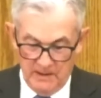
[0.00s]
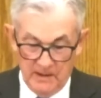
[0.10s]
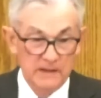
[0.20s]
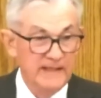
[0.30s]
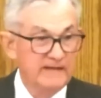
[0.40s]

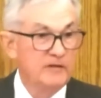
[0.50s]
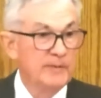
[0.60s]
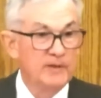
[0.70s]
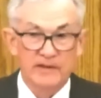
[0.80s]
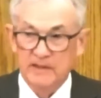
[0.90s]
A lengthy
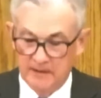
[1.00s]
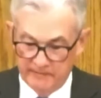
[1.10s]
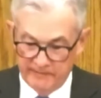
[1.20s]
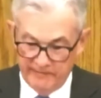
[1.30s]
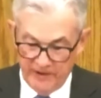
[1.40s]
period
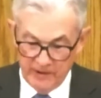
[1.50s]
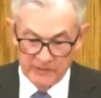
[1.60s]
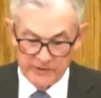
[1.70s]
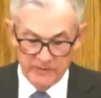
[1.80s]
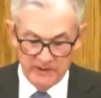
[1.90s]
of very
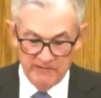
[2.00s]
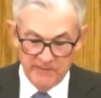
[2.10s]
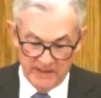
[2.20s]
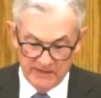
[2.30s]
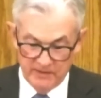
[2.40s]
restrictive
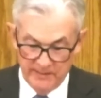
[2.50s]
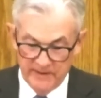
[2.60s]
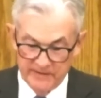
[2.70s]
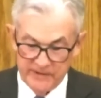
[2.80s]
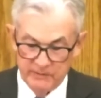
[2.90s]
monetary
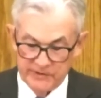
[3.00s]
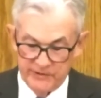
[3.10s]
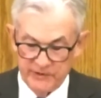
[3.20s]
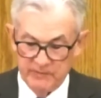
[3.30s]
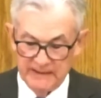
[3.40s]
policy was
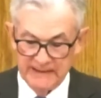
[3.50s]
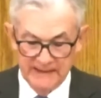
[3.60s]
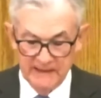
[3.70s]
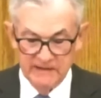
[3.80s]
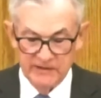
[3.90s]
ultimately
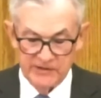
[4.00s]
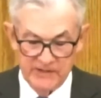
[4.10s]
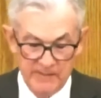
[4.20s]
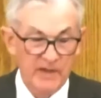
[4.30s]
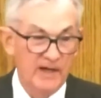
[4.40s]
needed to
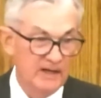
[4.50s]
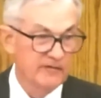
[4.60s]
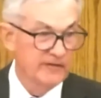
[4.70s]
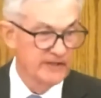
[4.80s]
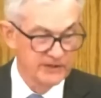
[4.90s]
stem high
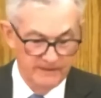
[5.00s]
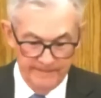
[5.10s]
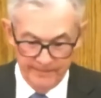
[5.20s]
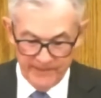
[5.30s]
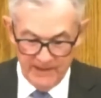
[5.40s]
inflation
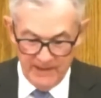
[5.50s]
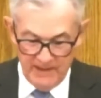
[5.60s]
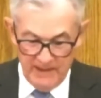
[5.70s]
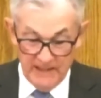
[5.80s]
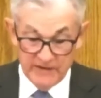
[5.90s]

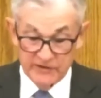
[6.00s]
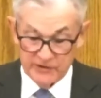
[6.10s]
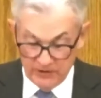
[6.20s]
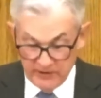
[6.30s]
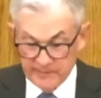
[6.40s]
and to
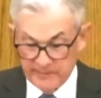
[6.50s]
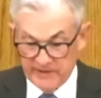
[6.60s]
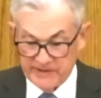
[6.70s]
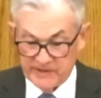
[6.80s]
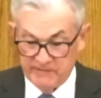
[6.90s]
start the
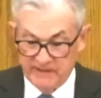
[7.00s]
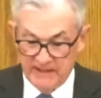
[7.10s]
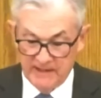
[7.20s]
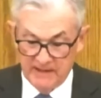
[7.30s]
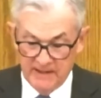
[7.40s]
process of
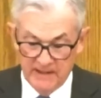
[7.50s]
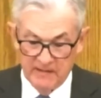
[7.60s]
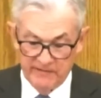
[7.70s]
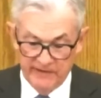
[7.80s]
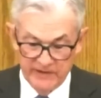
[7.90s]
getting
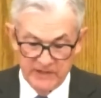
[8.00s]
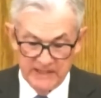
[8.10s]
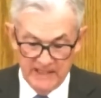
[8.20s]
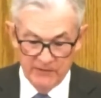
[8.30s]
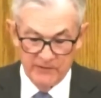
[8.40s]
inflation
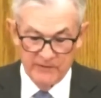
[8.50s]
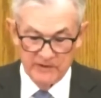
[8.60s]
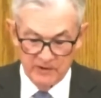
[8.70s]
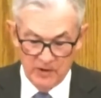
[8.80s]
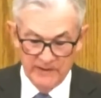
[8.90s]
down to the
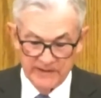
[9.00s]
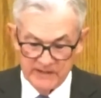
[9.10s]
low and